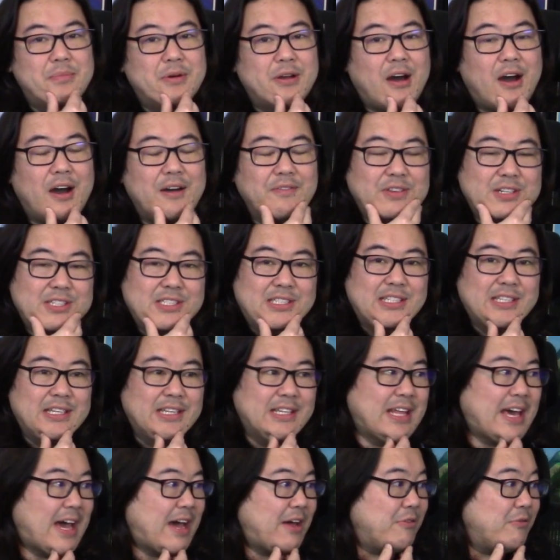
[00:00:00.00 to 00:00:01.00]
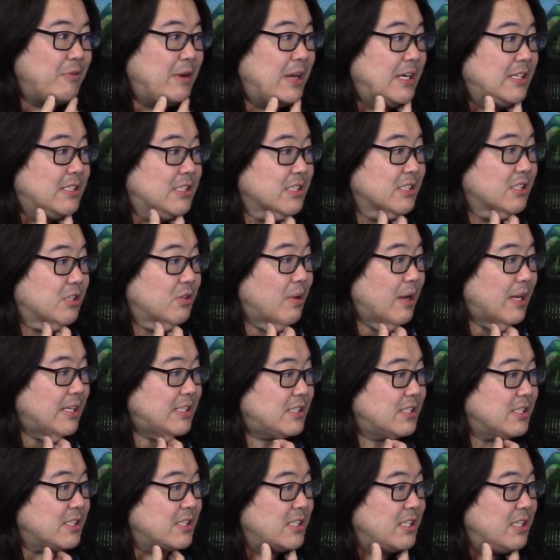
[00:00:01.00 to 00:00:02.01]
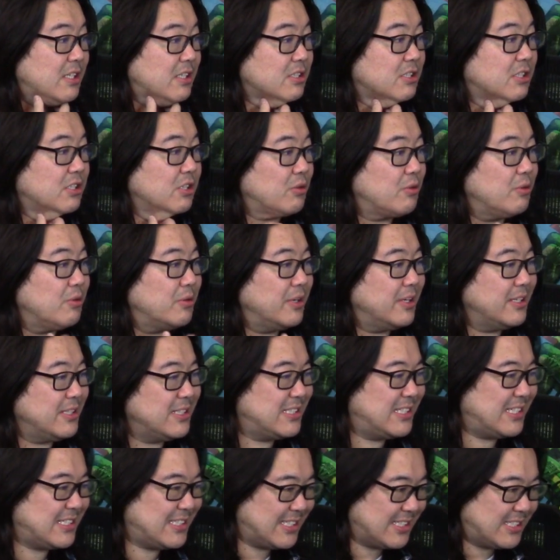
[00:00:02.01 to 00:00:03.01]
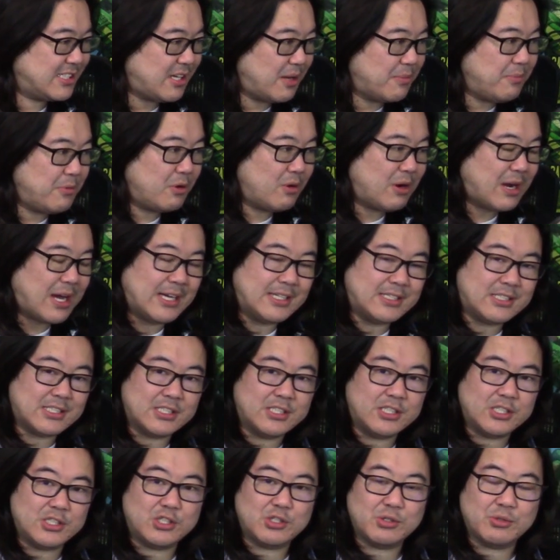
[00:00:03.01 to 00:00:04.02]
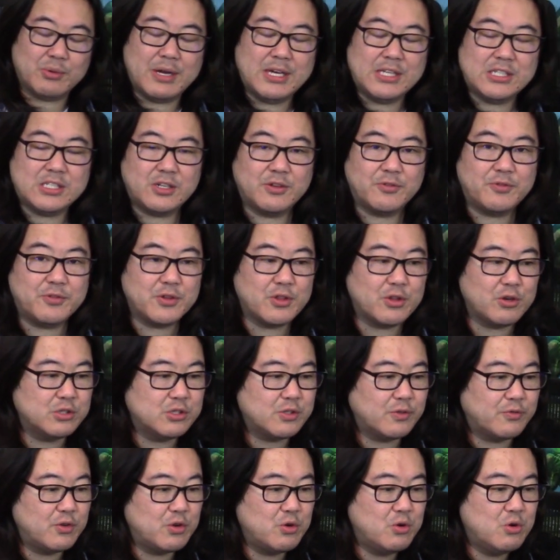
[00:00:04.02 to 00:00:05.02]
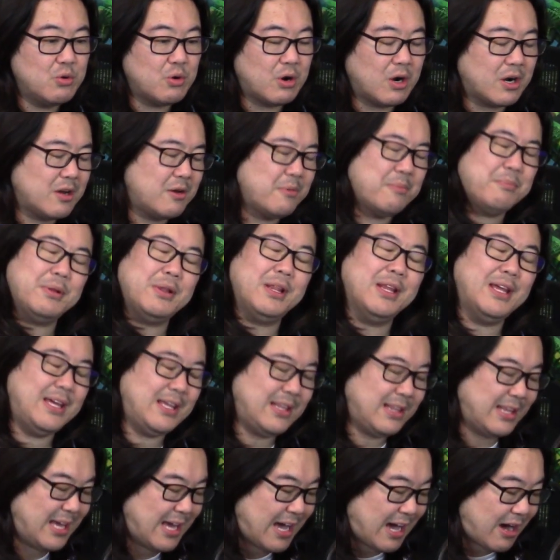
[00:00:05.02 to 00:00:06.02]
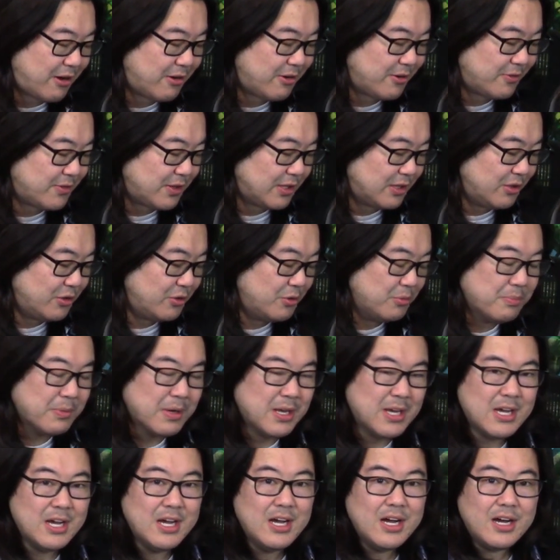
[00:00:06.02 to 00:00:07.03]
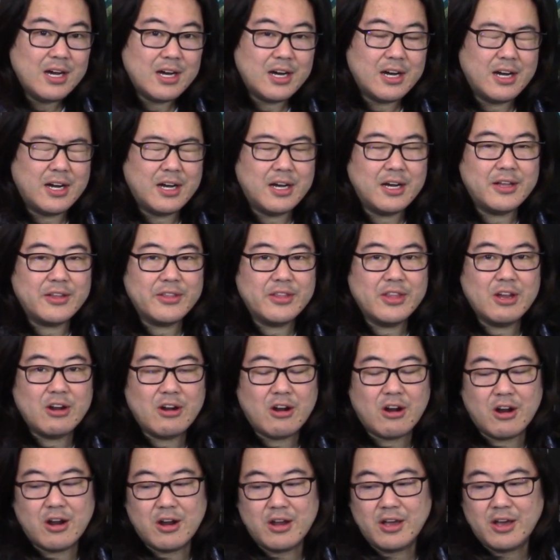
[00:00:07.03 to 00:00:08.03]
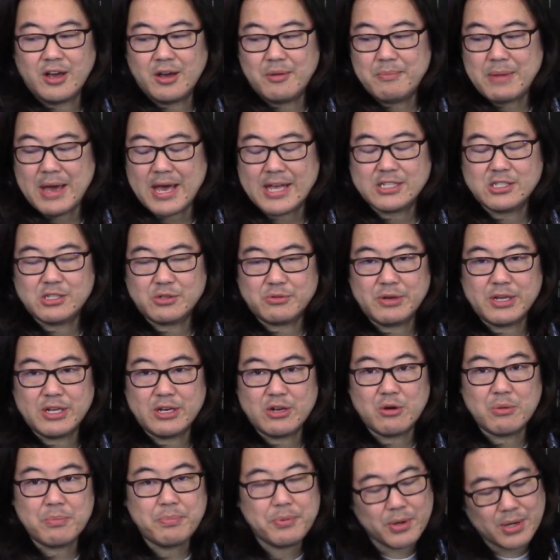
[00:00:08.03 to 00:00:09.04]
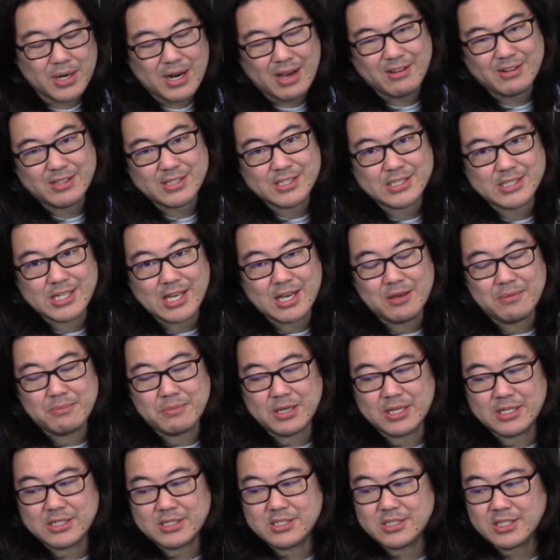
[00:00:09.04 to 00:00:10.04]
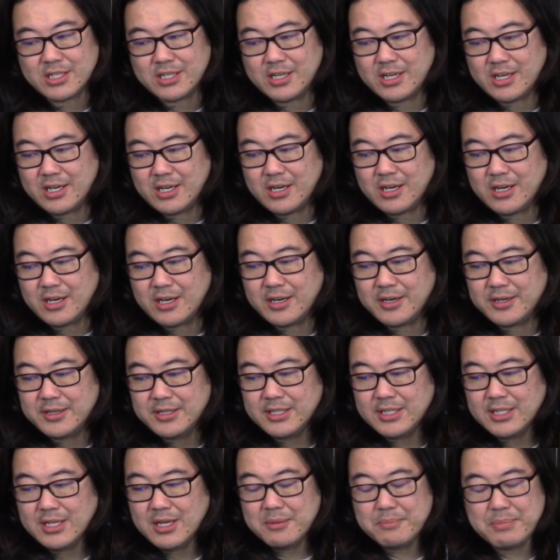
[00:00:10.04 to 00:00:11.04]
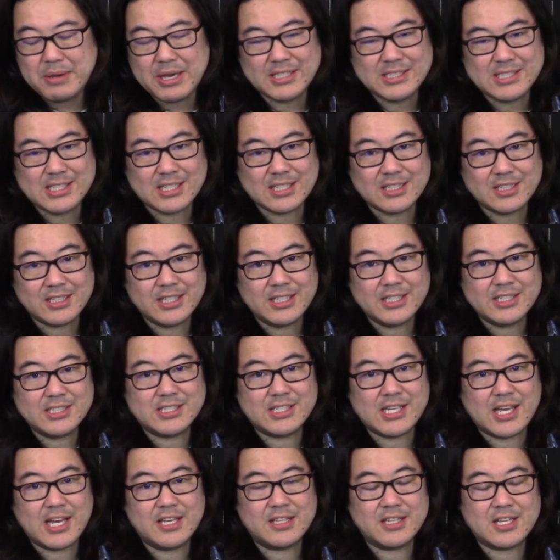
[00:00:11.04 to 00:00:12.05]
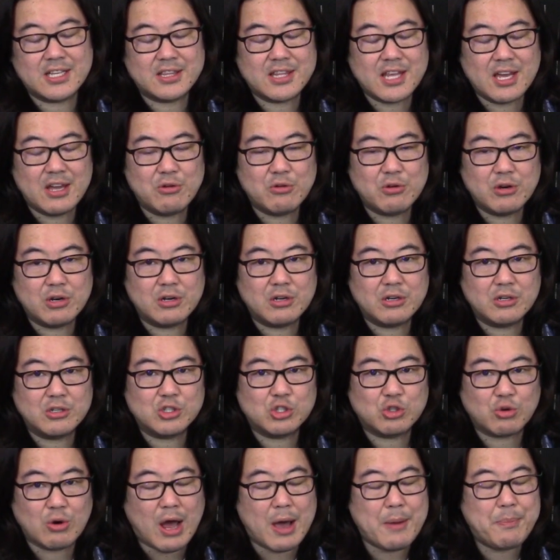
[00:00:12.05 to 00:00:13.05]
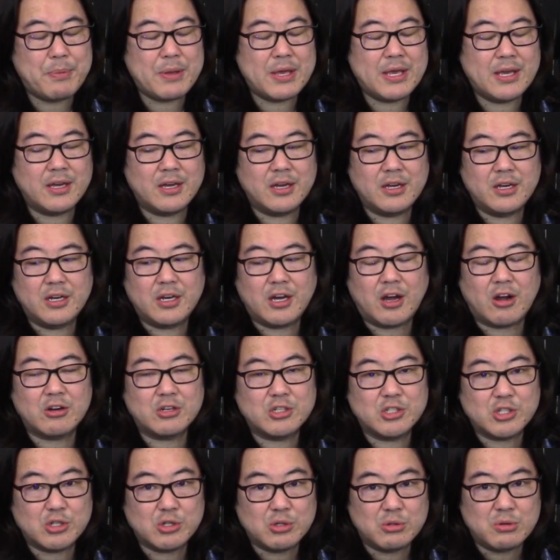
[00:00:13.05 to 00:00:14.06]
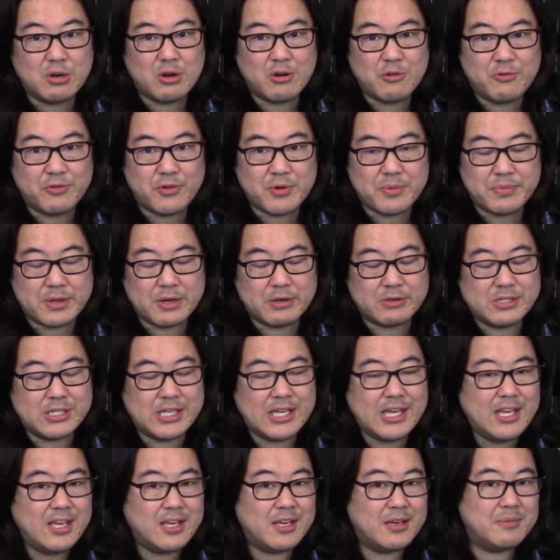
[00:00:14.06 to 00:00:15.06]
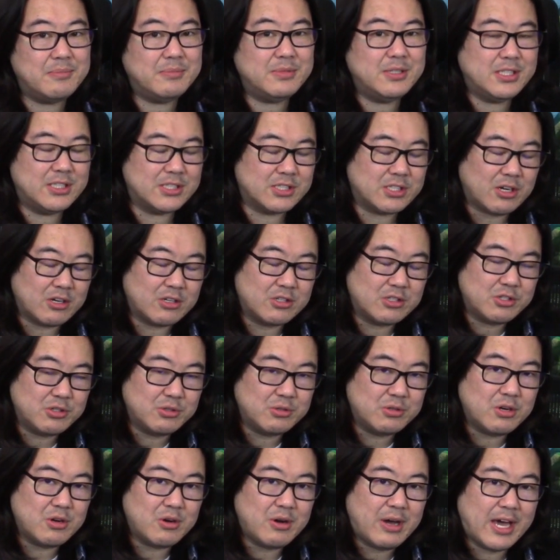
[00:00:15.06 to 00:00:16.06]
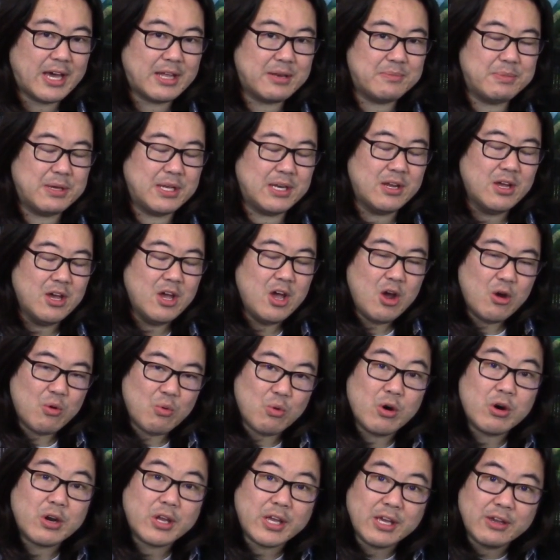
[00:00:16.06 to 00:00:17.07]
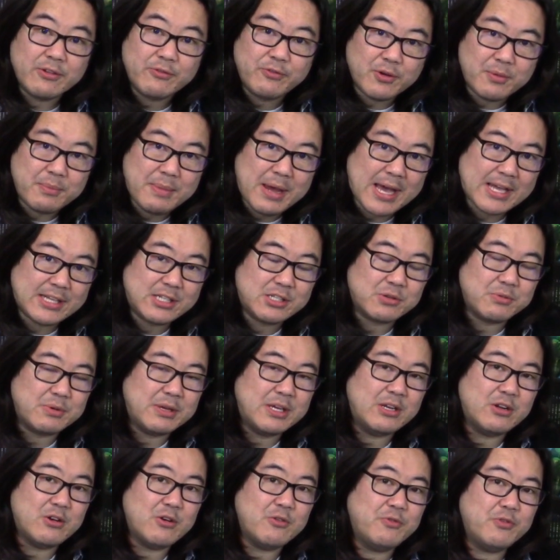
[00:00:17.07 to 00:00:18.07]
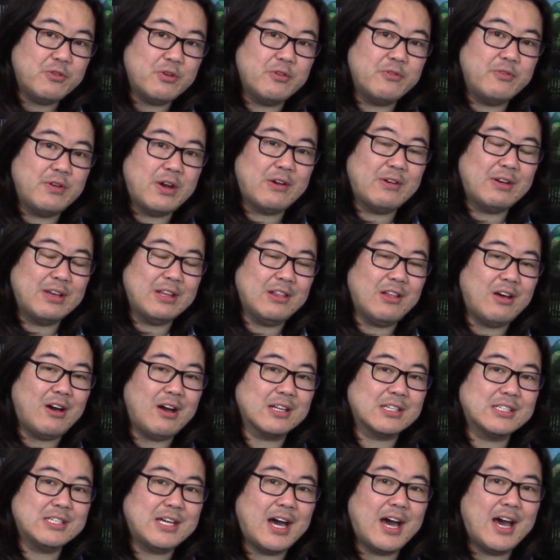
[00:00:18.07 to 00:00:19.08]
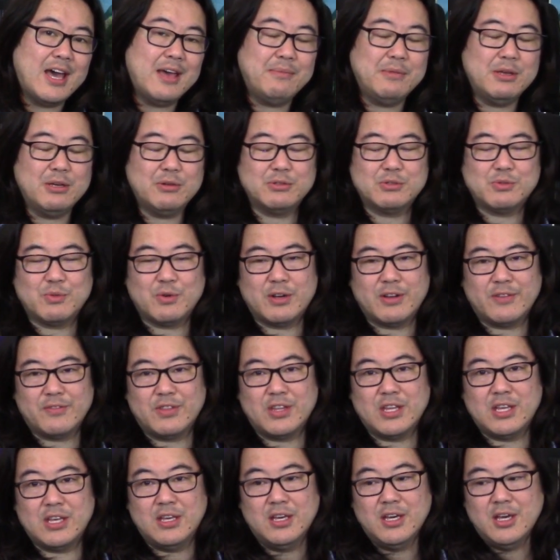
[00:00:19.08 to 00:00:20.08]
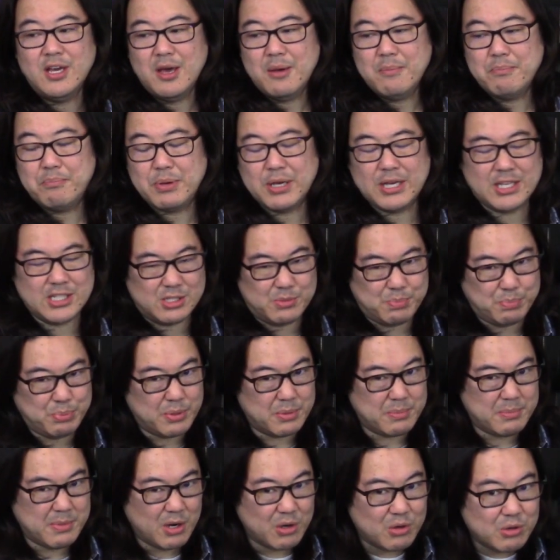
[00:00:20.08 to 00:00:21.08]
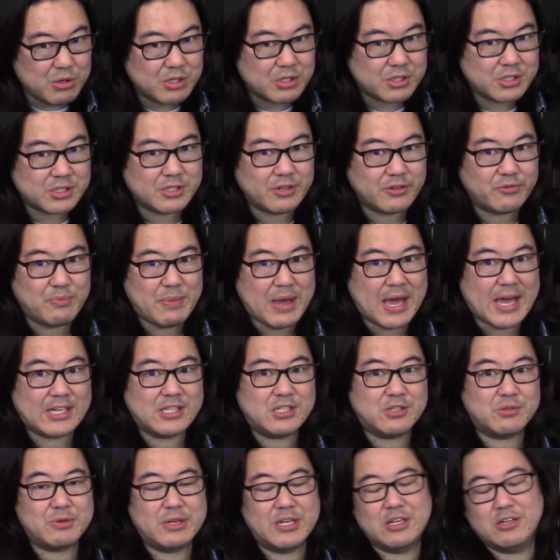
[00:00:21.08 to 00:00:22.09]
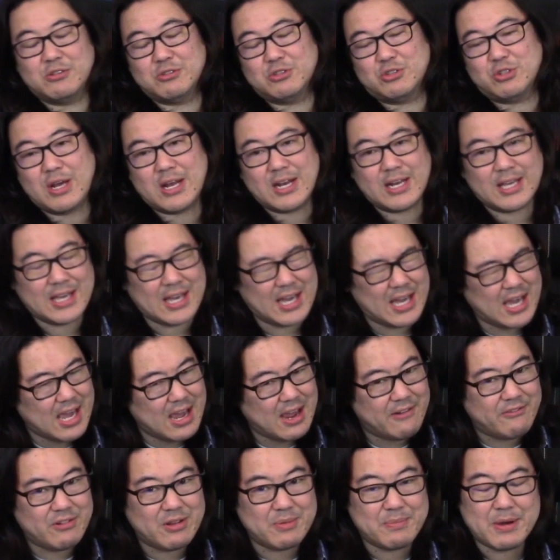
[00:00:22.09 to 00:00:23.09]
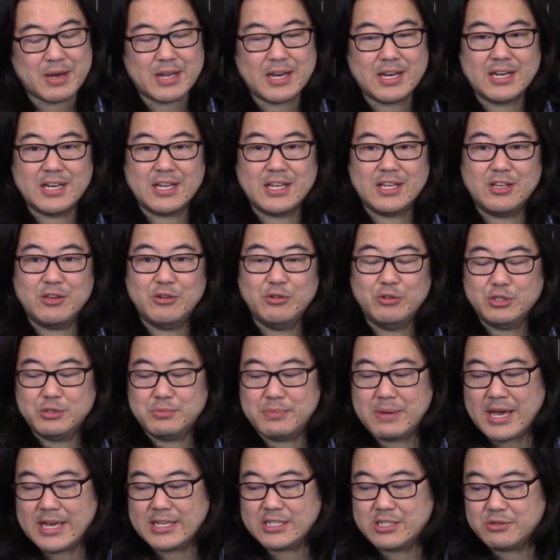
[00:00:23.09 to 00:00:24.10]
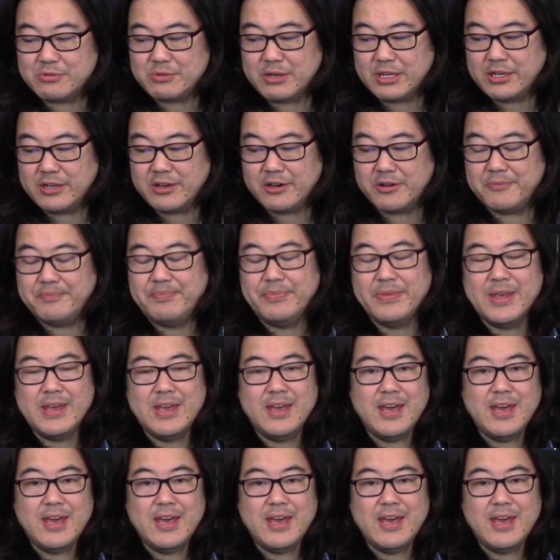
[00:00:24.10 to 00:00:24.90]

But obviously, that raises questions here. So, just to summarize the situation for those of you who are completely out of the loop uh, there are uh, put out a statement uh, basically saying that they were dropping Arturo from their team because Arturo had been working for Matcherino for a very long time. He was one of the biggest promoters of Matcherino, trying to get everybody to use Matcherino.